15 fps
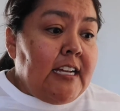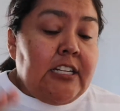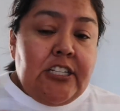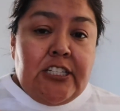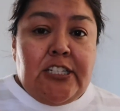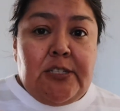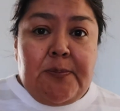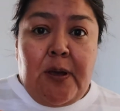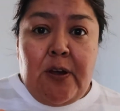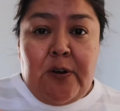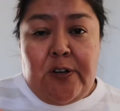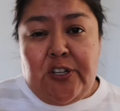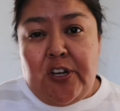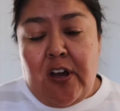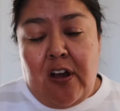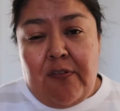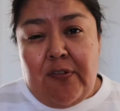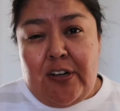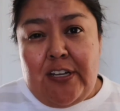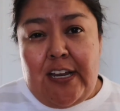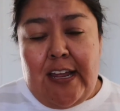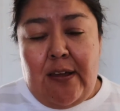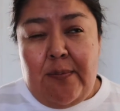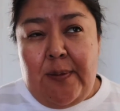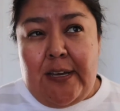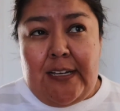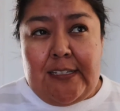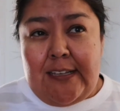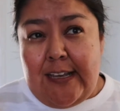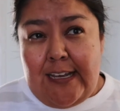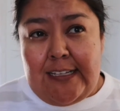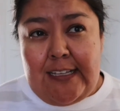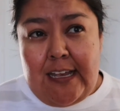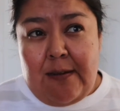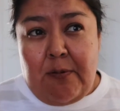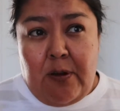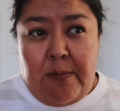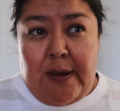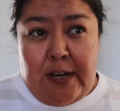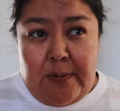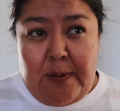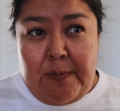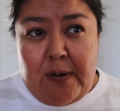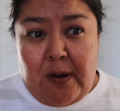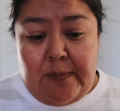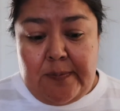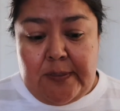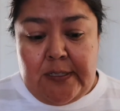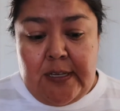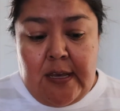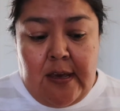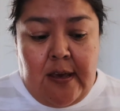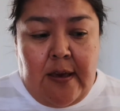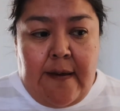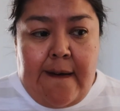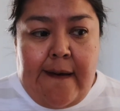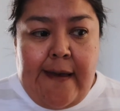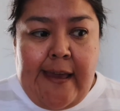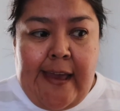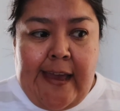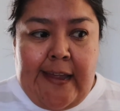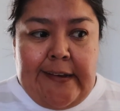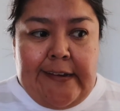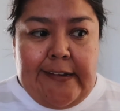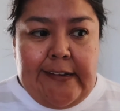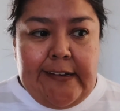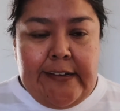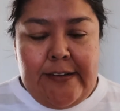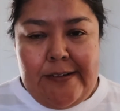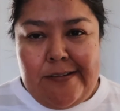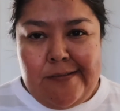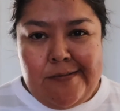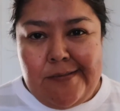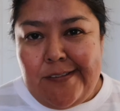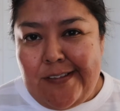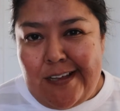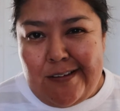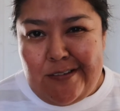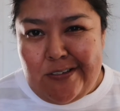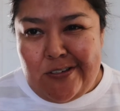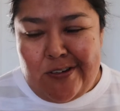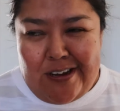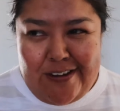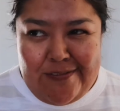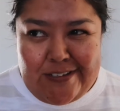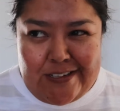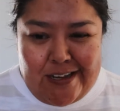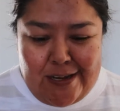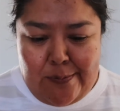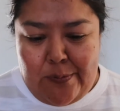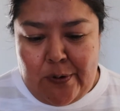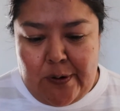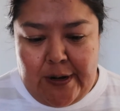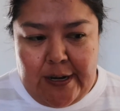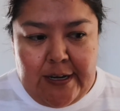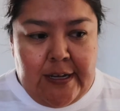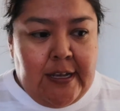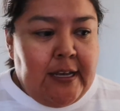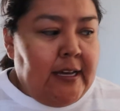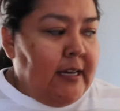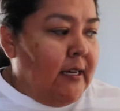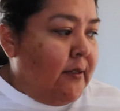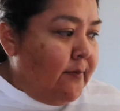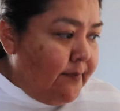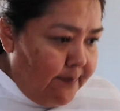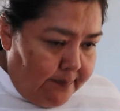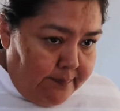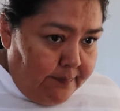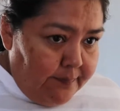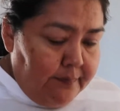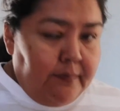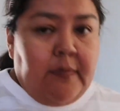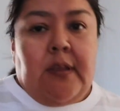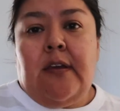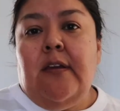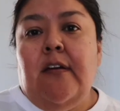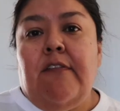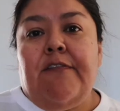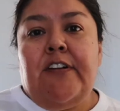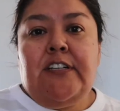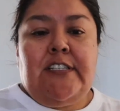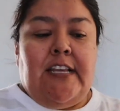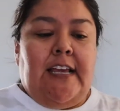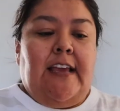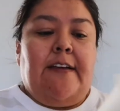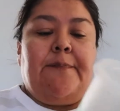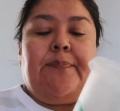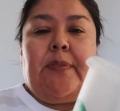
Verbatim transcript: just a small grocery haul for today because like I said, I'm going back to my mom's and that drive is kind of boring. First thing,